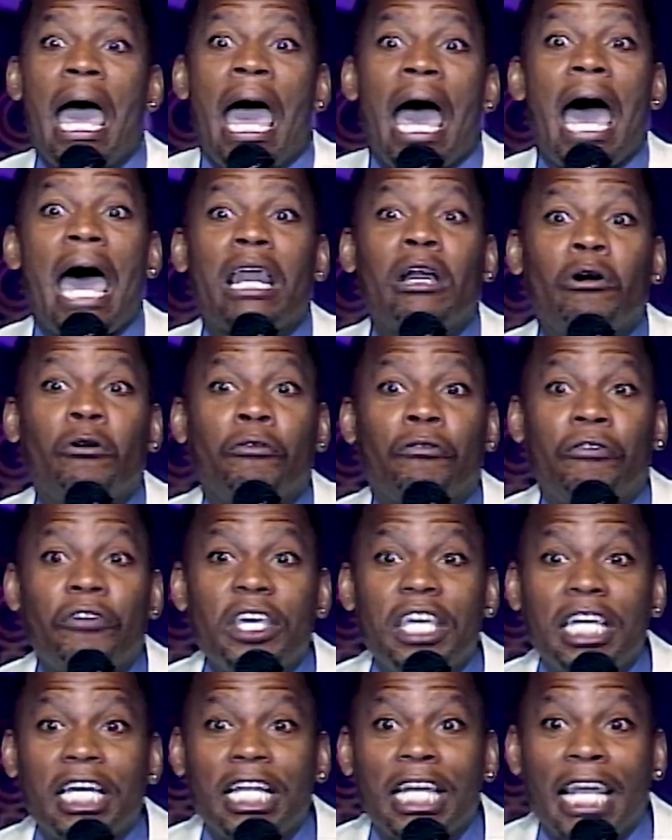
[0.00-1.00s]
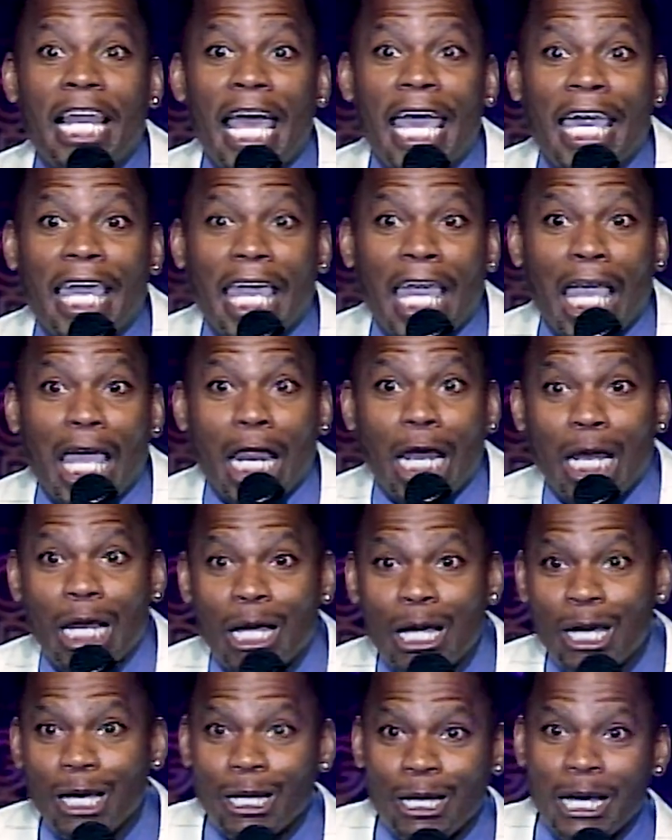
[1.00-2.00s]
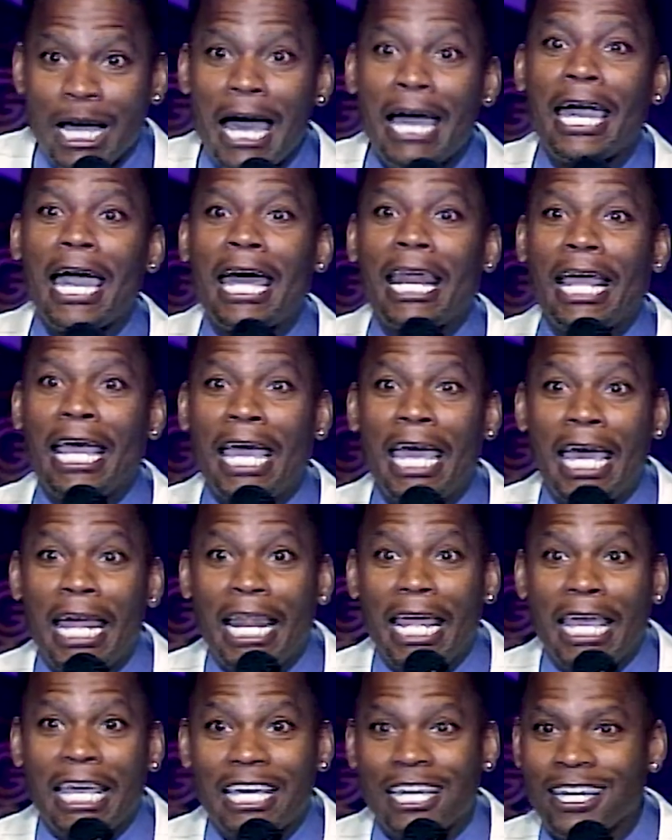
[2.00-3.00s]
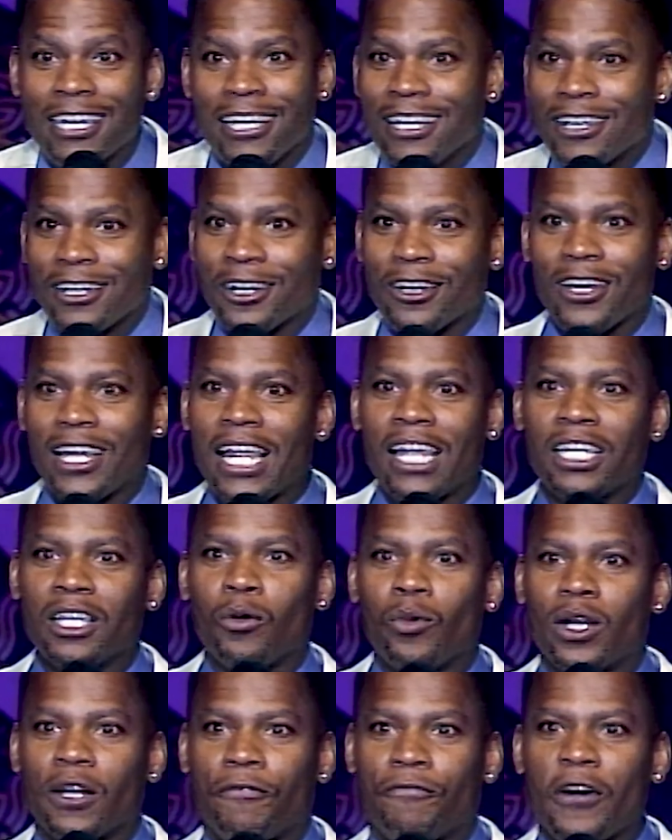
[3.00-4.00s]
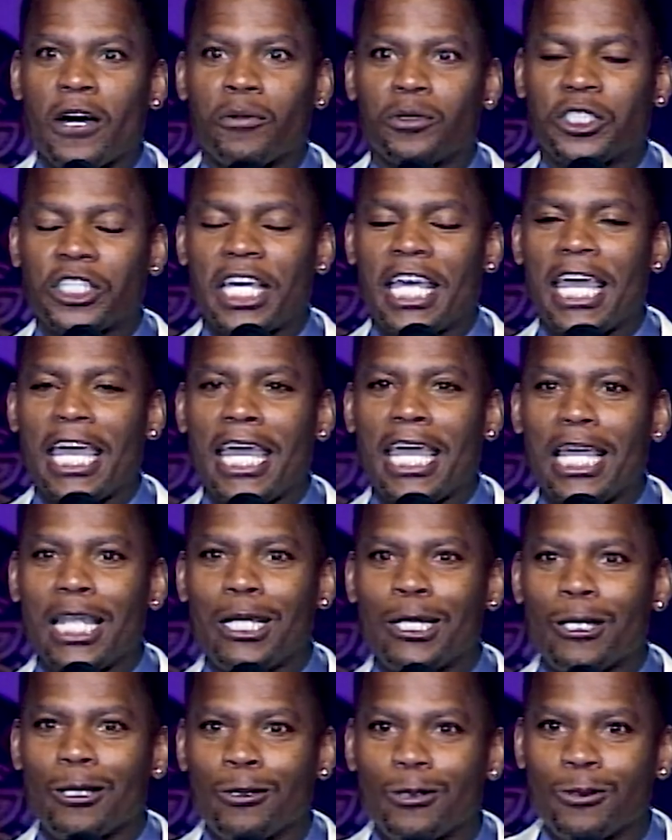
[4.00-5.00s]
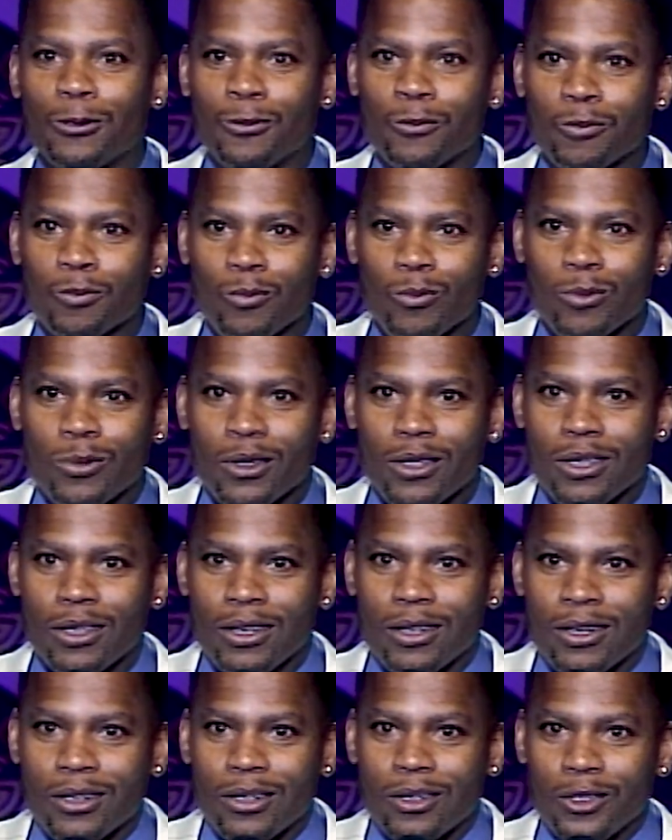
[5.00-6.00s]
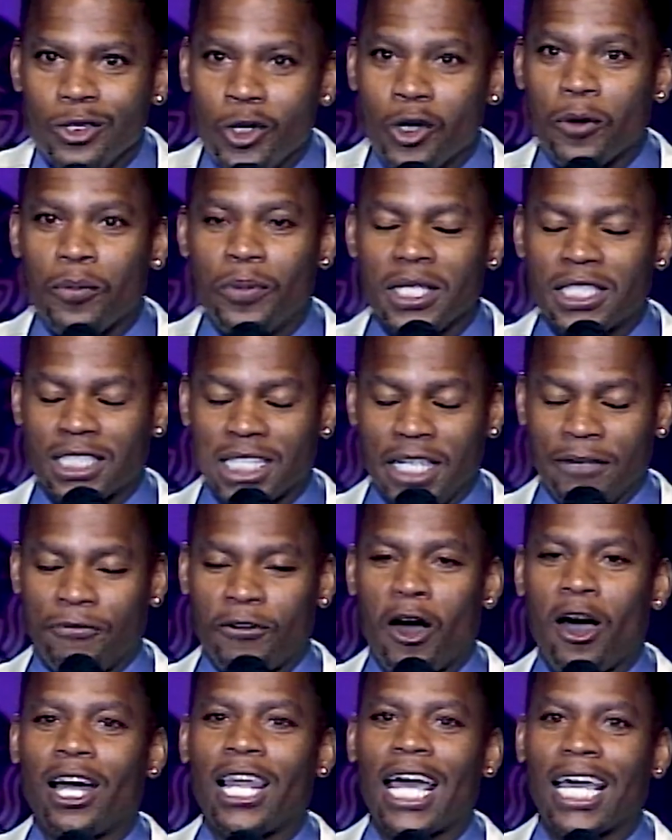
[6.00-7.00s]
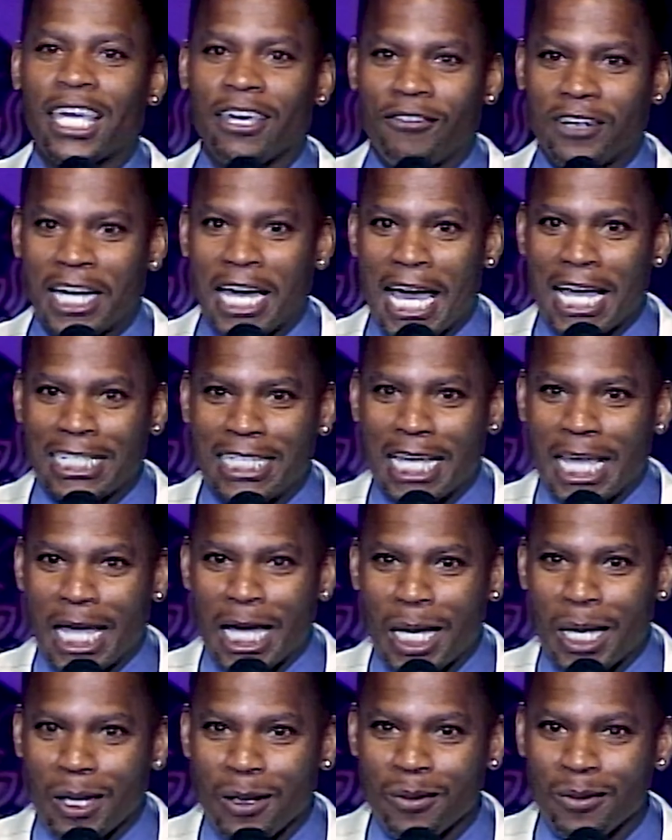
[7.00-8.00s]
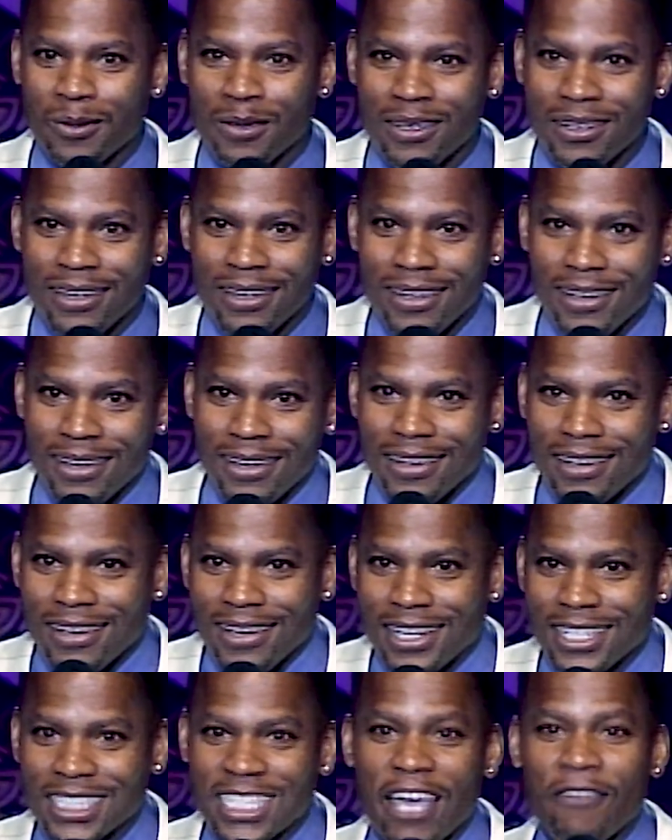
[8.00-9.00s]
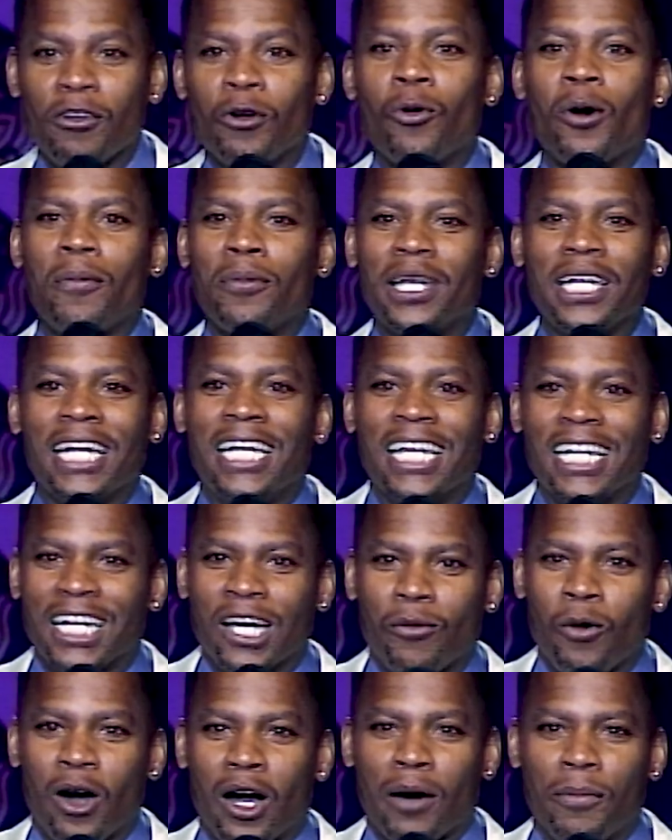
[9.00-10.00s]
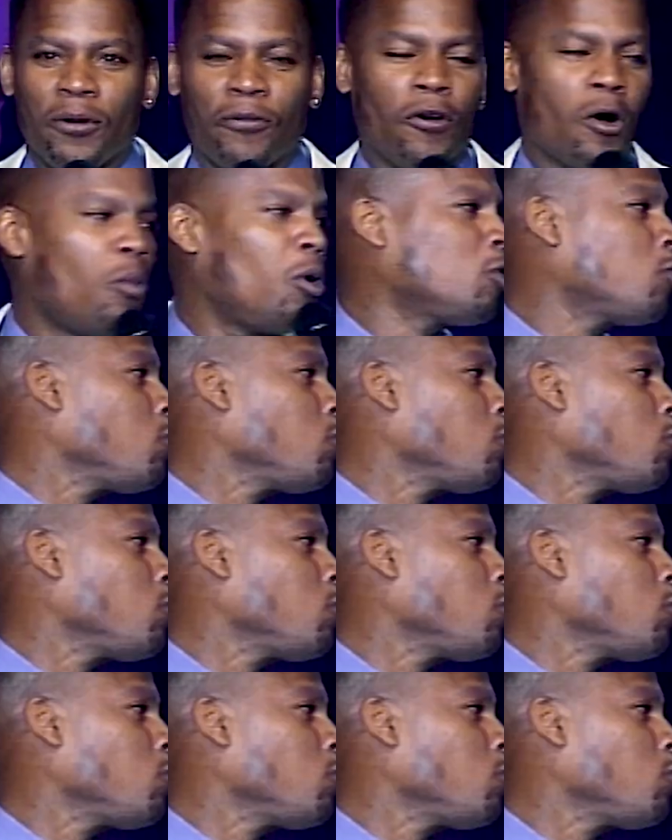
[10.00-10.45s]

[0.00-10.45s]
I don't feel like it. I got a headache. Girl, I don't even want to fuck with your head. You could be asleep for all I give a goddamn. Because every woman in here that woke up before, what